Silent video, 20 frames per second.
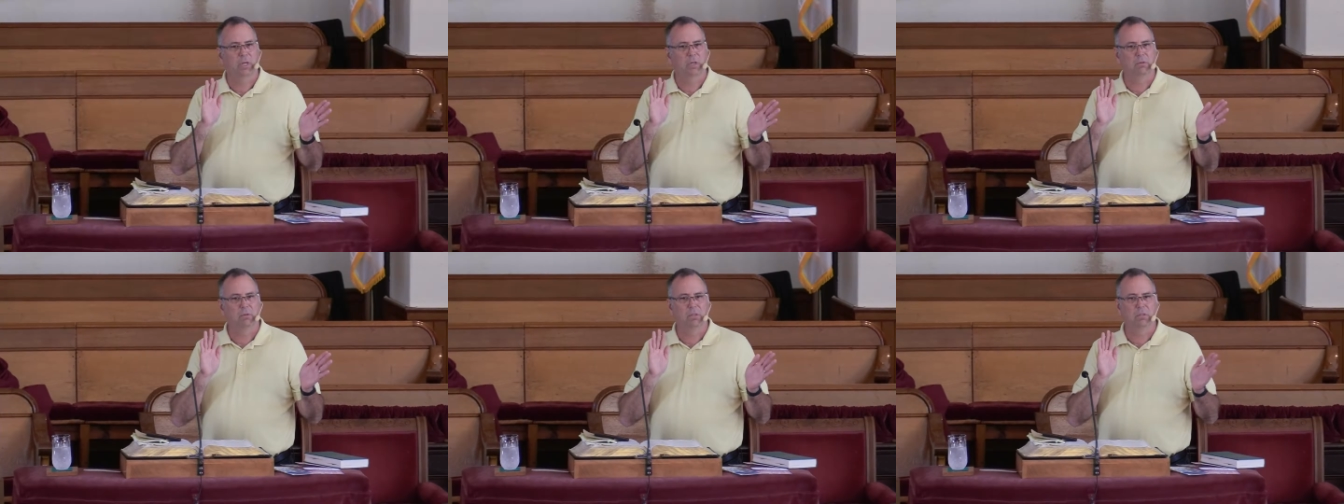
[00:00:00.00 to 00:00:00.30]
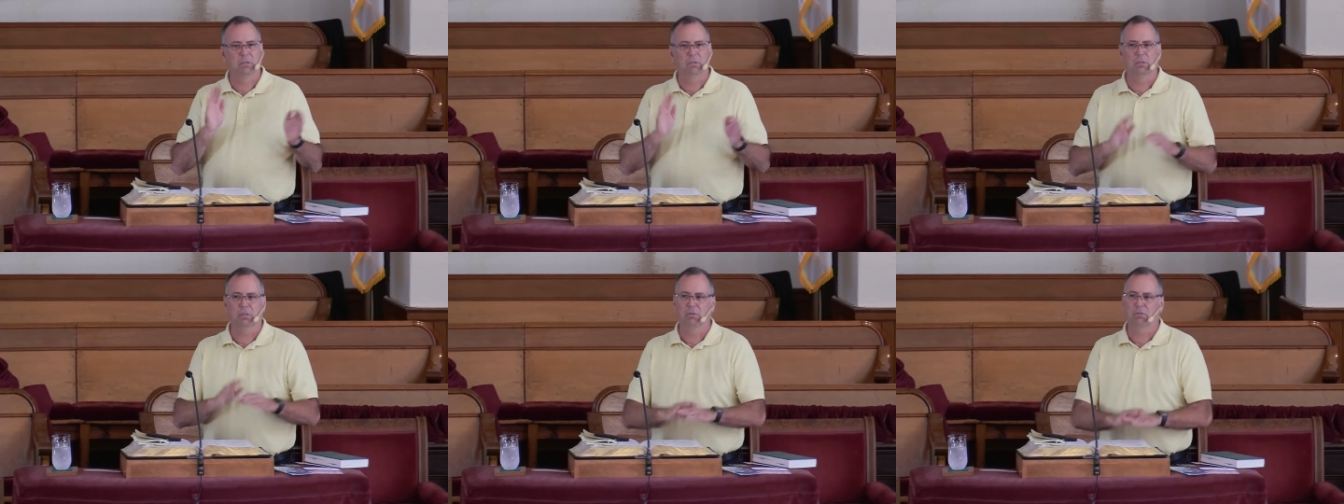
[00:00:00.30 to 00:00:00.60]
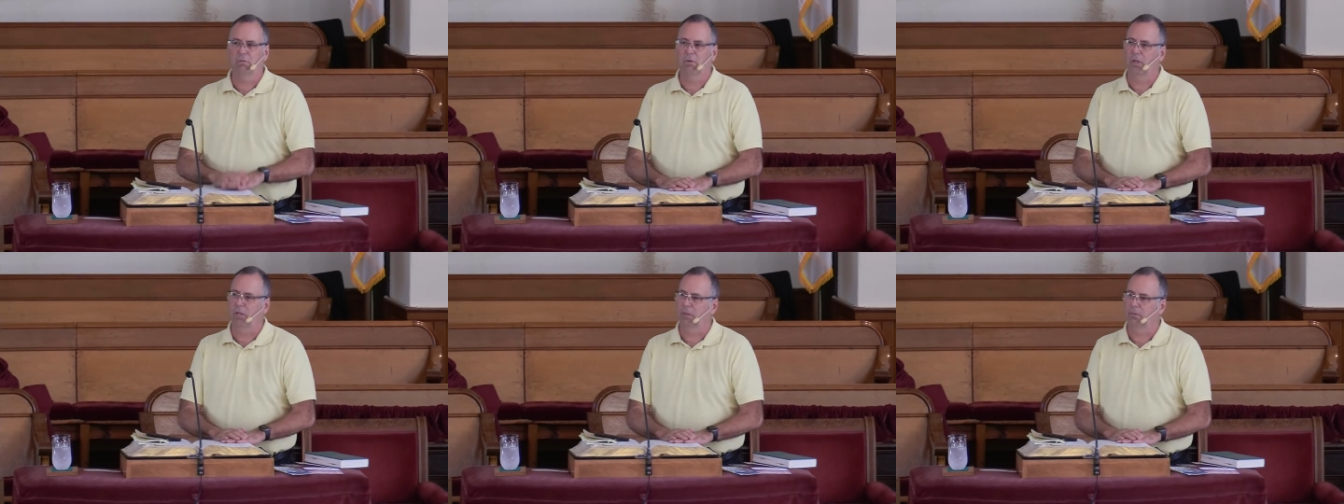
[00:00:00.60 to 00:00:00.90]
I return in
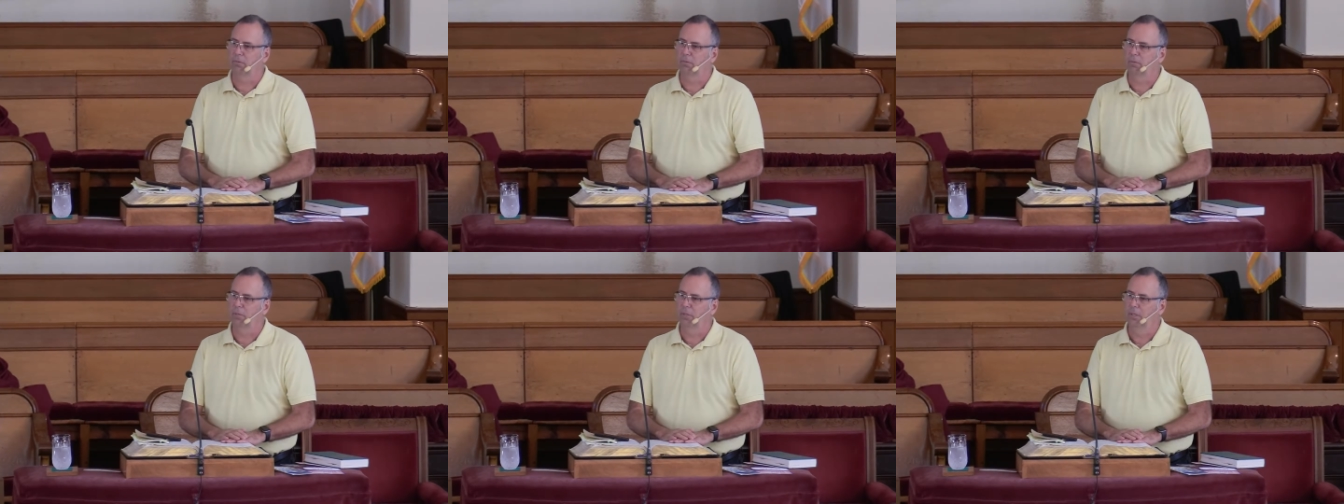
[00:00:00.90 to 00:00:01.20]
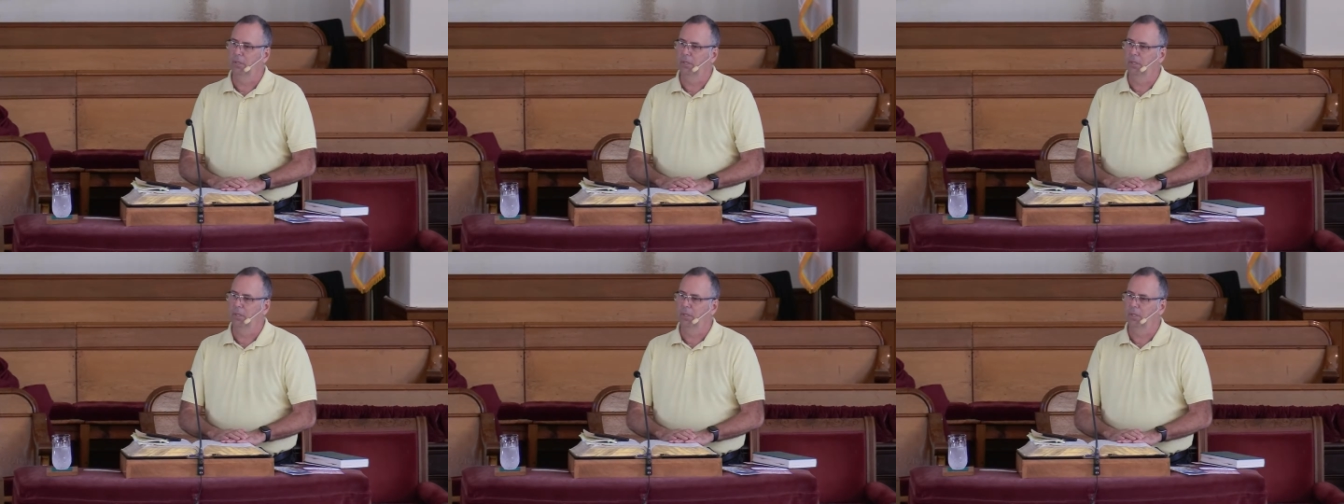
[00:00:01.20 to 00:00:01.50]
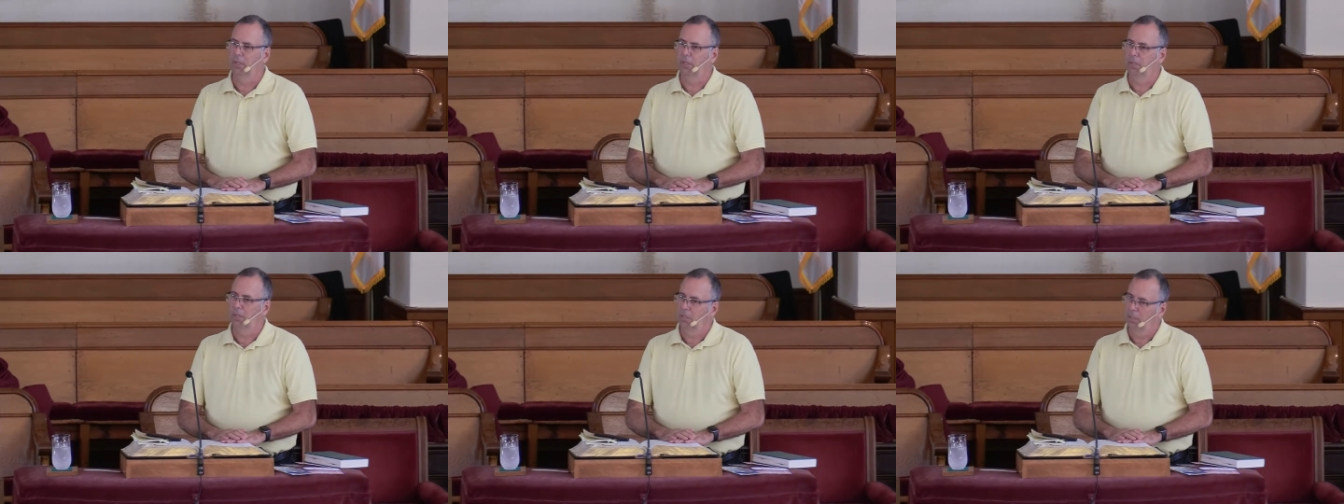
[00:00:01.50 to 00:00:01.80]
triumph,
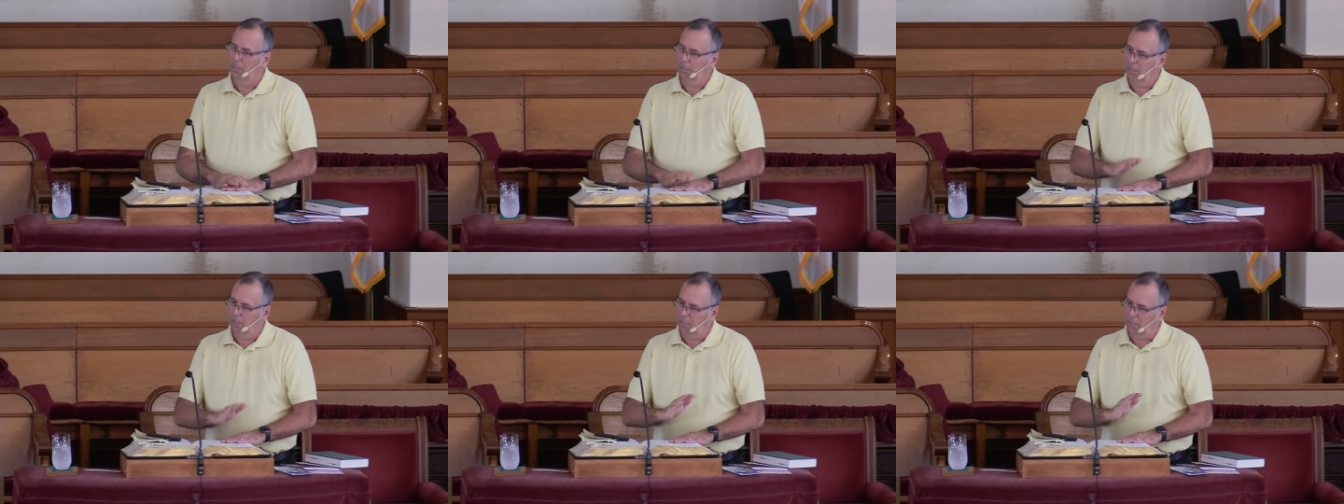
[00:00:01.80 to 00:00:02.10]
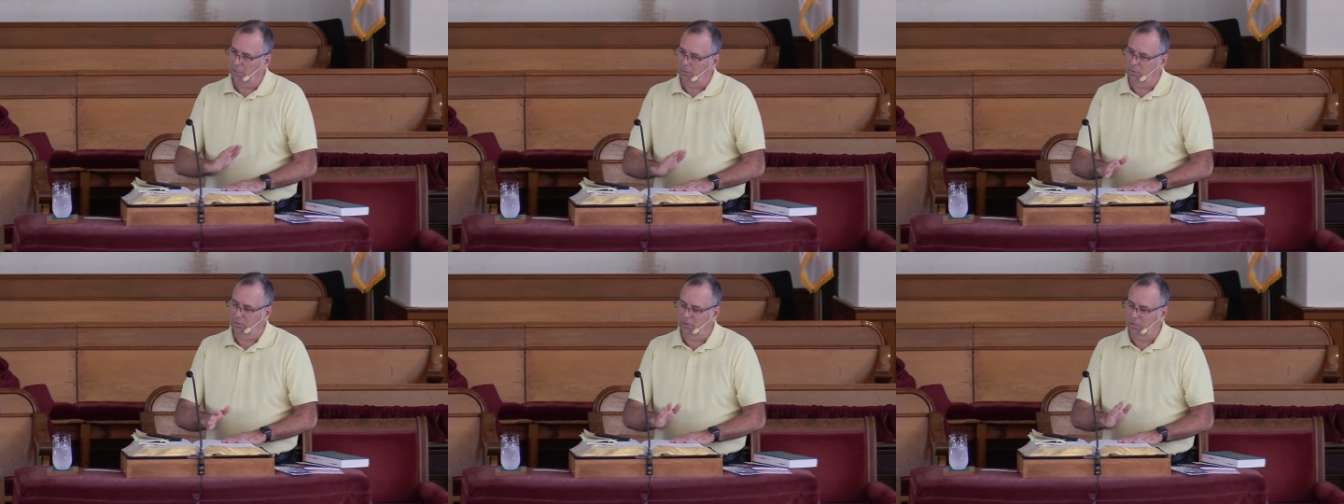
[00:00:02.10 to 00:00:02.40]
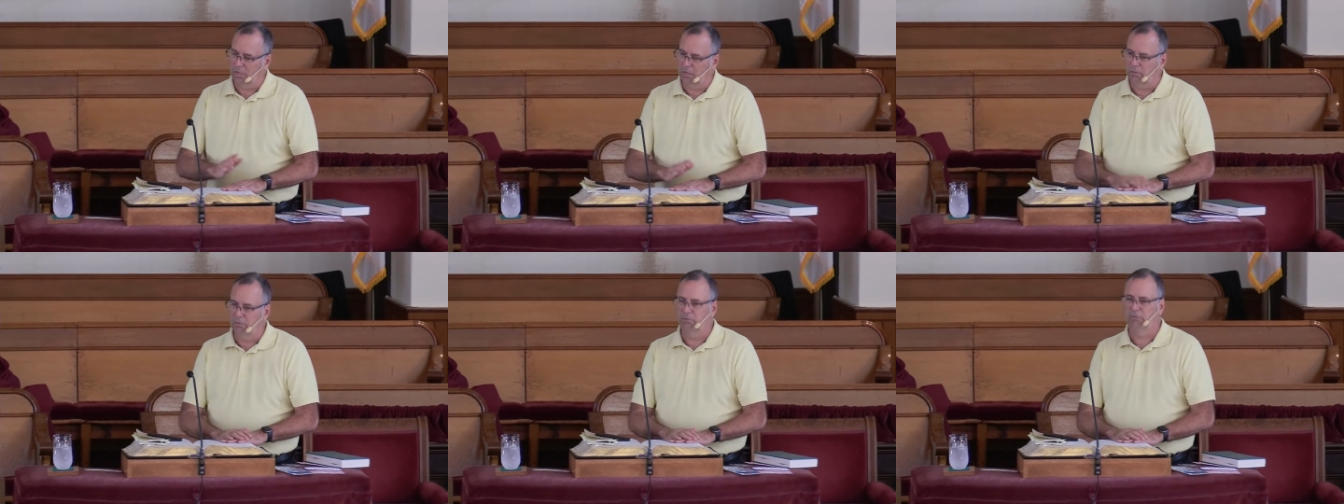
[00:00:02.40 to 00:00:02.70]
I will
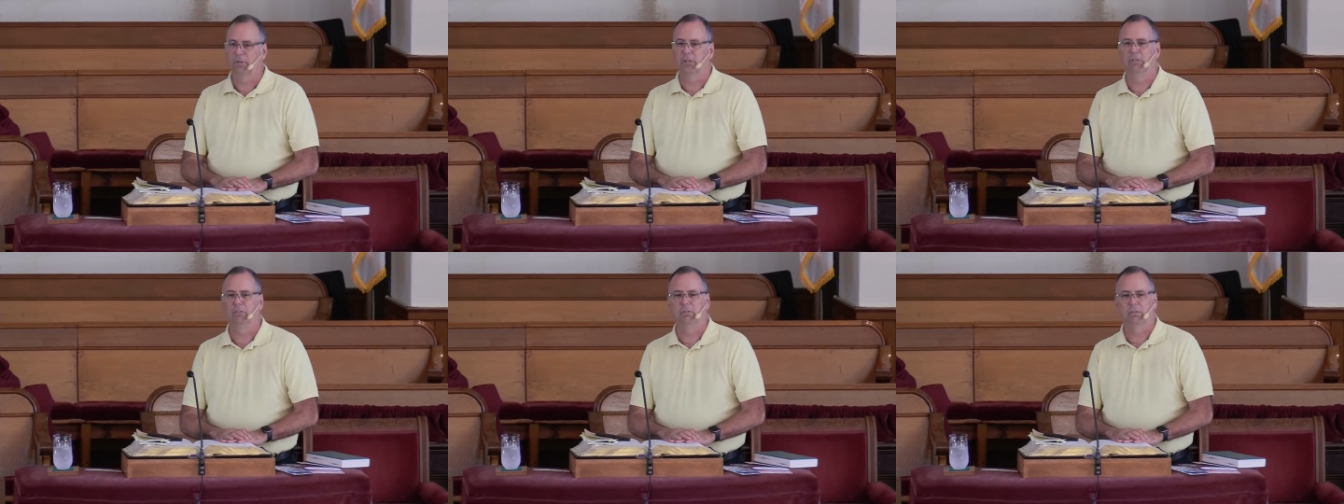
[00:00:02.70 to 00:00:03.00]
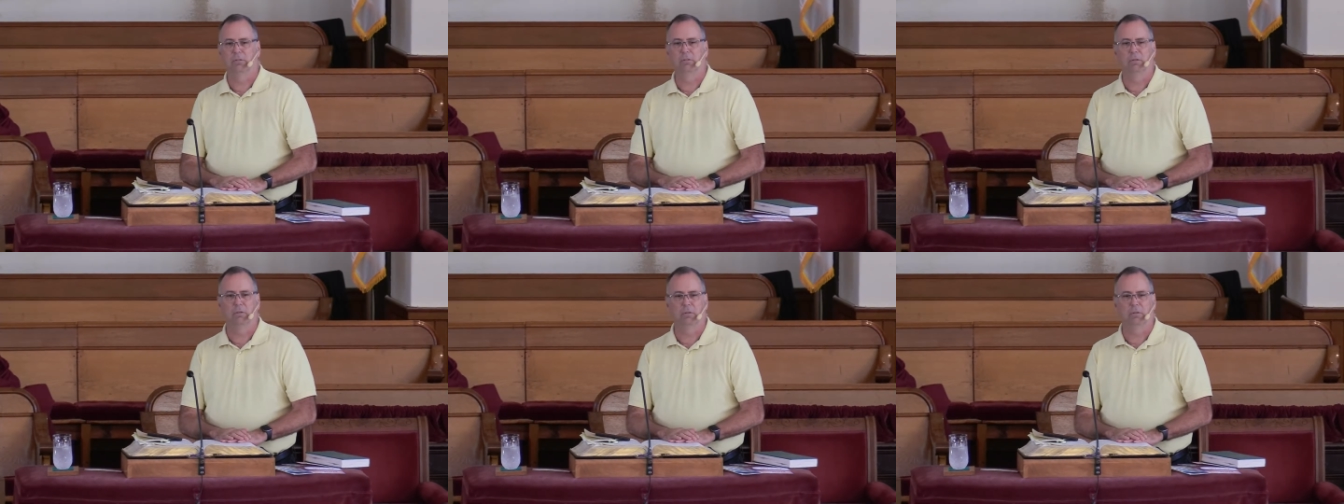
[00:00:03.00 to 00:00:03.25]
sacrifice to